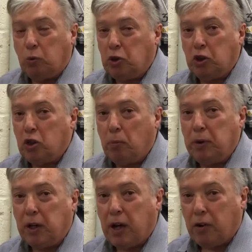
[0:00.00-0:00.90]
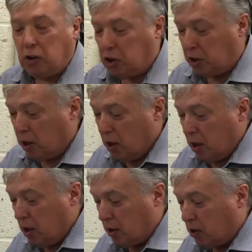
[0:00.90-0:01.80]
We should not be encouraging
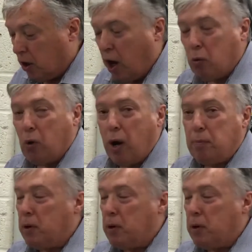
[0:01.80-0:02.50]
DIY